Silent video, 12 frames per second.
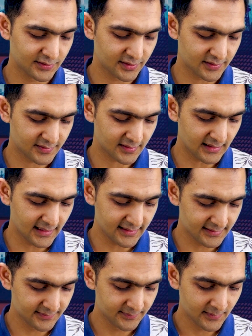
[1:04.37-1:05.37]
just
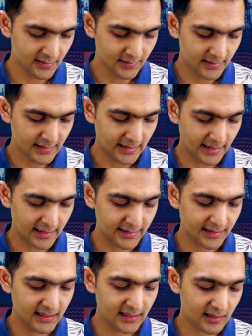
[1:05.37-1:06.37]
click.
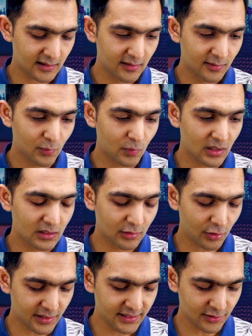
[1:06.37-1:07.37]
And here, one
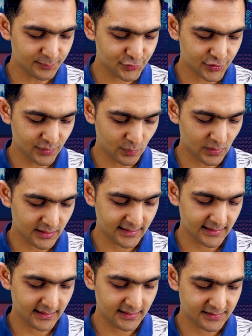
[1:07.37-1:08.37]
login option,
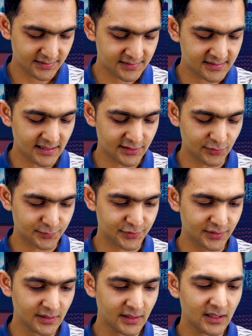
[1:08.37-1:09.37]
one start
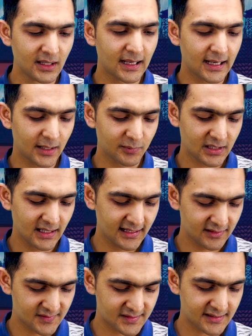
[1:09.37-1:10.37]
option. I'm
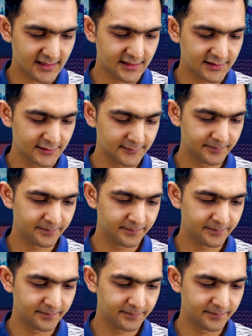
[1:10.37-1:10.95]
click start